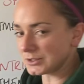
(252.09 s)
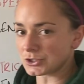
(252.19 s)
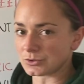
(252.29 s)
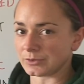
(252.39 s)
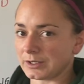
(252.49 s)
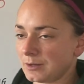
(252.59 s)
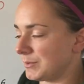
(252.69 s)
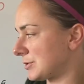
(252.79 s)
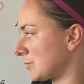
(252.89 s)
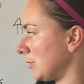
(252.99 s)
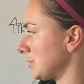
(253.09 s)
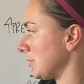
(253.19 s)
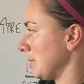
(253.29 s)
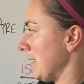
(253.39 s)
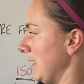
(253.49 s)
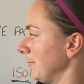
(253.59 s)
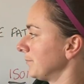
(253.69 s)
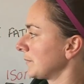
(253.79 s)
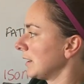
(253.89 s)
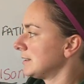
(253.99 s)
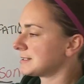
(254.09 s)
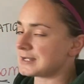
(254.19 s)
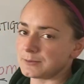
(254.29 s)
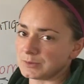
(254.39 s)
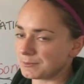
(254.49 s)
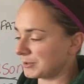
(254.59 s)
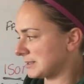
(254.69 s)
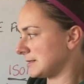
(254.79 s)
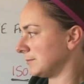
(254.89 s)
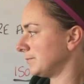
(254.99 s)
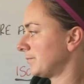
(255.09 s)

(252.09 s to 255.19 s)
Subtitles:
shortening up those quads on the way up. Same with the press up.